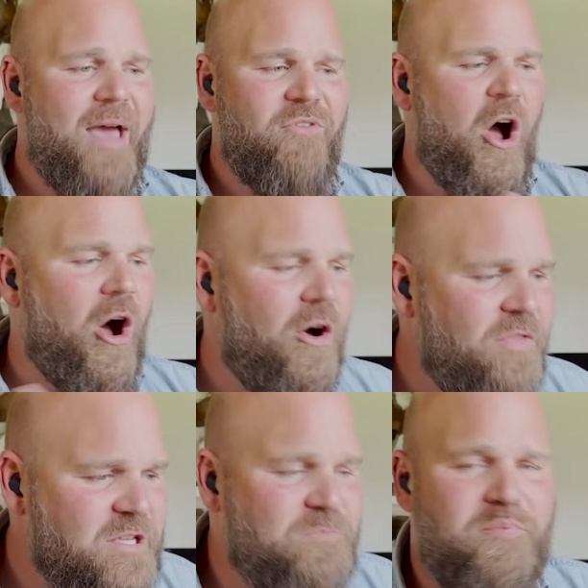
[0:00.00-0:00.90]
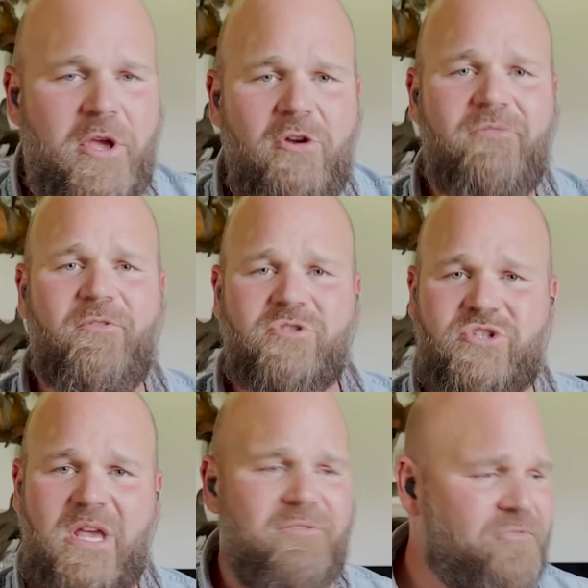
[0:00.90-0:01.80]
have all this beautiful
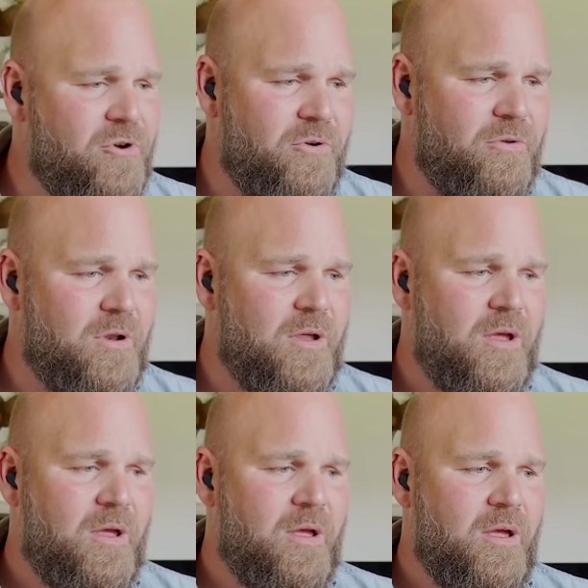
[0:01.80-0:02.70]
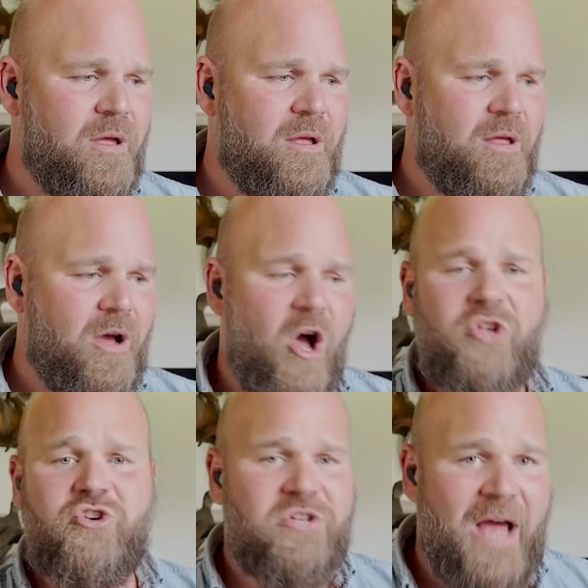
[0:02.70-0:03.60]
seafood.
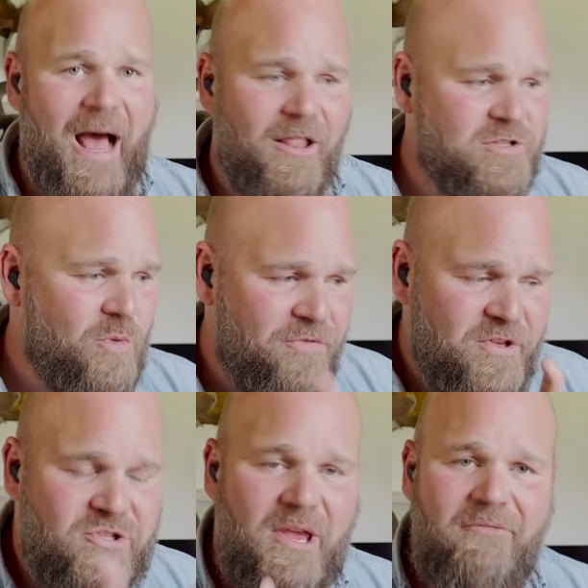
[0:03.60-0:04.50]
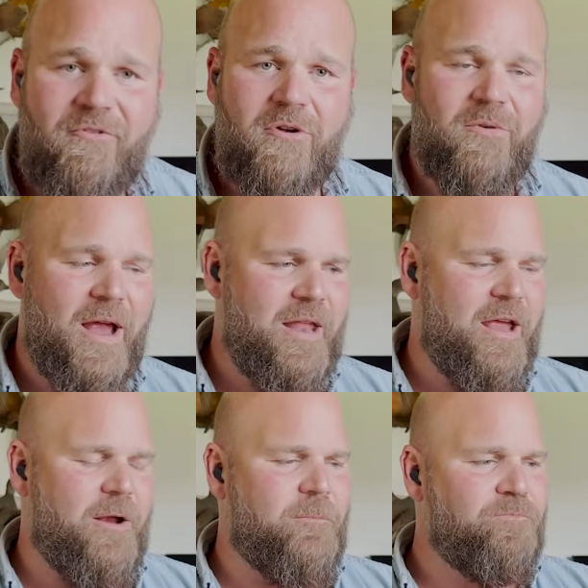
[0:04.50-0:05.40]
$100 worth of seafood right
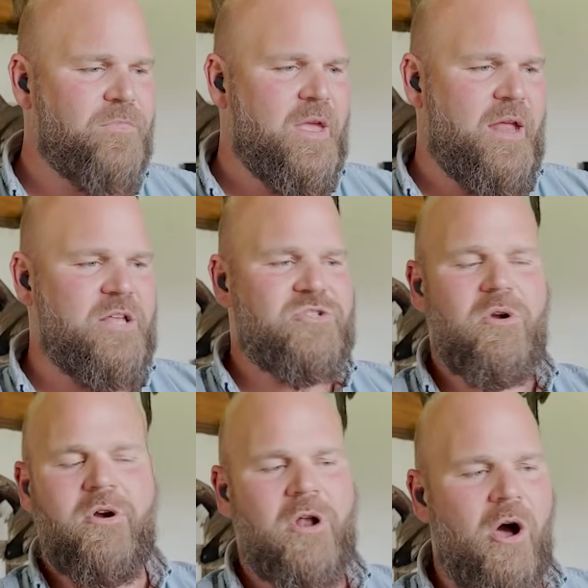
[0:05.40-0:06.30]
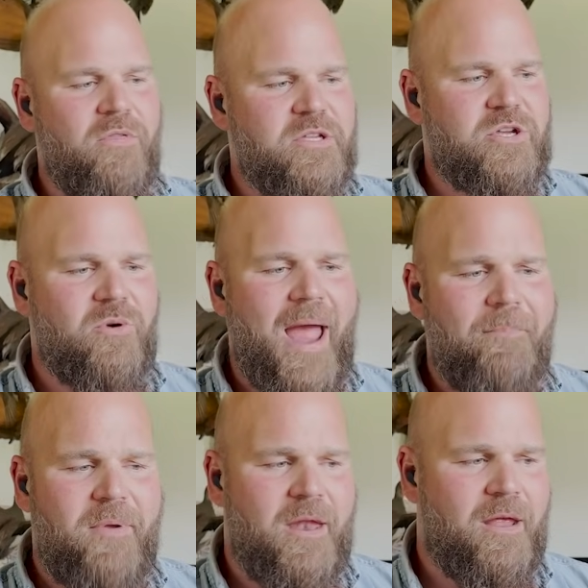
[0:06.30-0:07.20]
here. and he's throwing all this crap in.